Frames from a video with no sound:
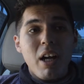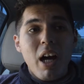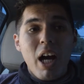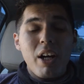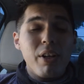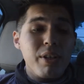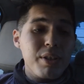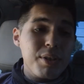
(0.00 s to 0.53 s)
I
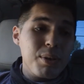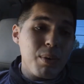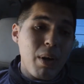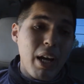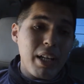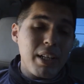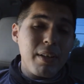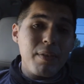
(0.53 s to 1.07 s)
don't know to
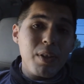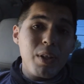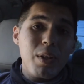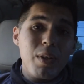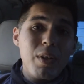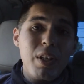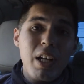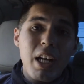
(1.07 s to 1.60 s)
any of
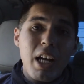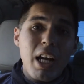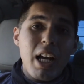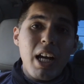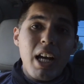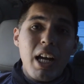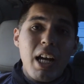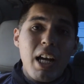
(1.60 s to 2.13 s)
you
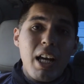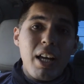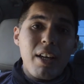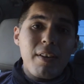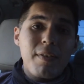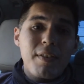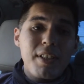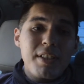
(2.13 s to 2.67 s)

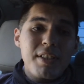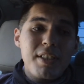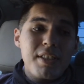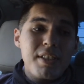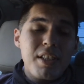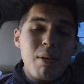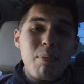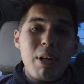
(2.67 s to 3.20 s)
if this
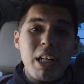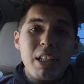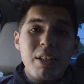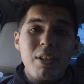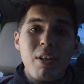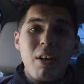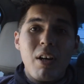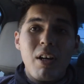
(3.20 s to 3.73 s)
isn't a brand new
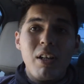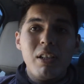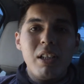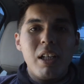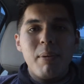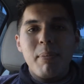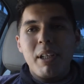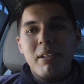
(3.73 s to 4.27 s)
car.
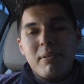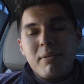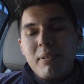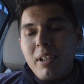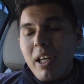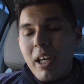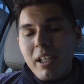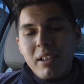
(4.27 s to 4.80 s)
I mean,
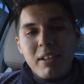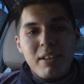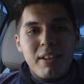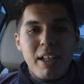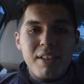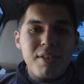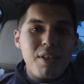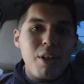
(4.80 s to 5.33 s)
hey,
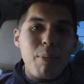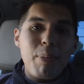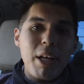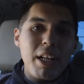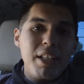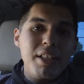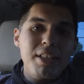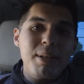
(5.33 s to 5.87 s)
that's your
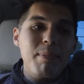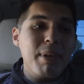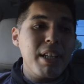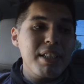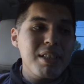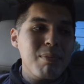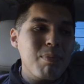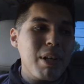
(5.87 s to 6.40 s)
opinion. To me,
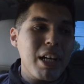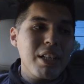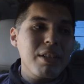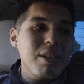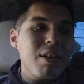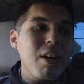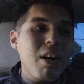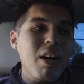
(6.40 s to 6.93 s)
it's a brand new
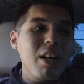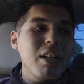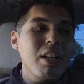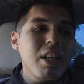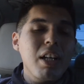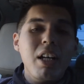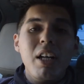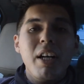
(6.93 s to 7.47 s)
car.
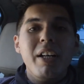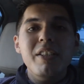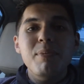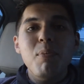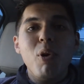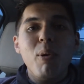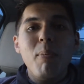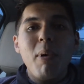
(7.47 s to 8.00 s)
It's
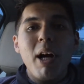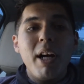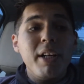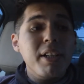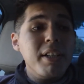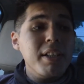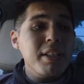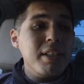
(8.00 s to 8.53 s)
more
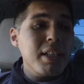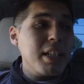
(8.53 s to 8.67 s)
modern.